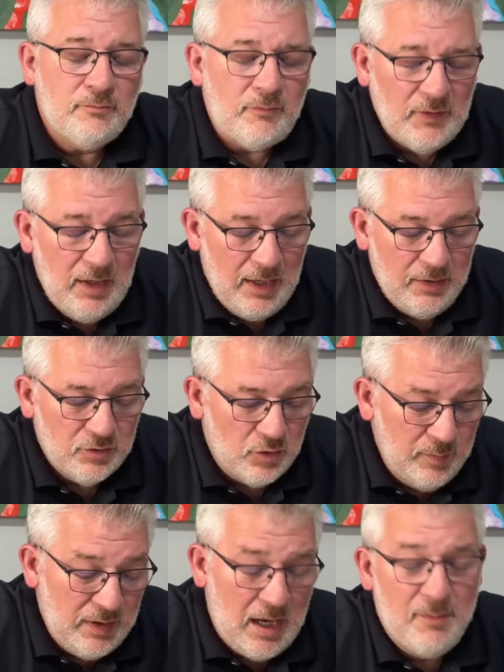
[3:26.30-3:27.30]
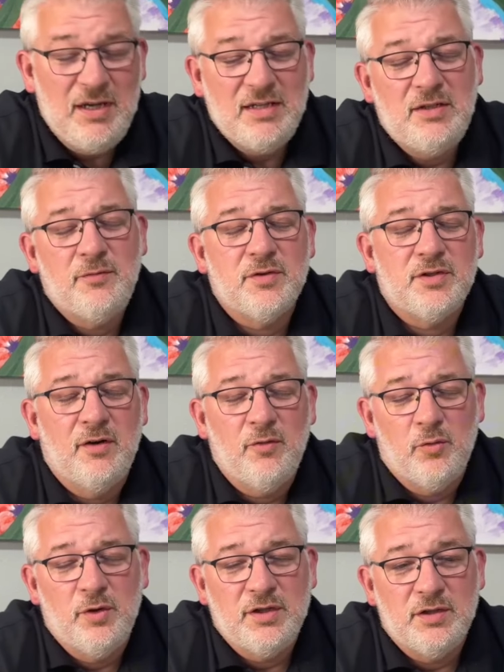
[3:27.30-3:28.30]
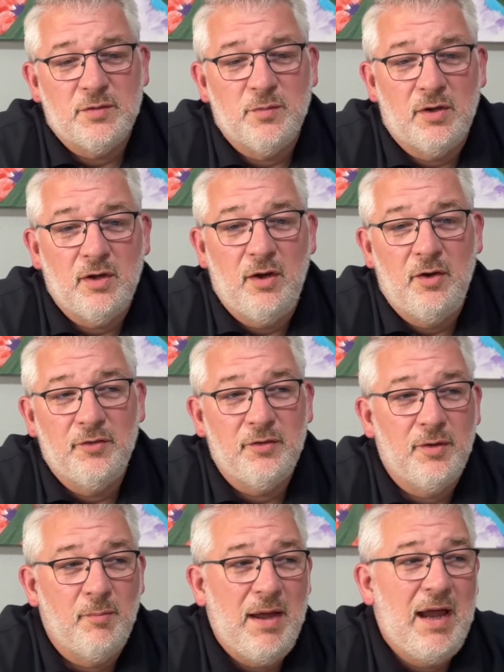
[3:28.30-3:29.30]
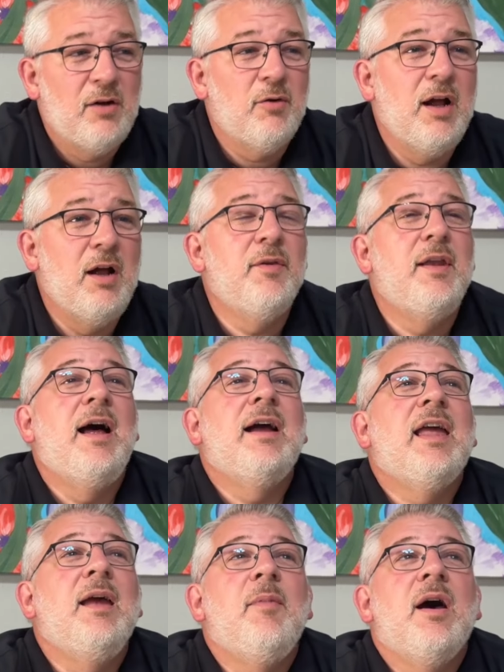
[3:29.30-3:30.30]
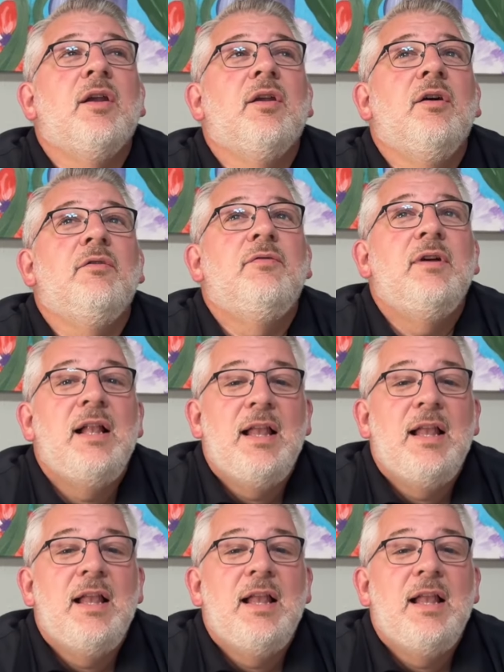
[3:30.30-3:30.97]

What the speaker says: And it's going to not be easy for several reasons, because of the background that I came out of.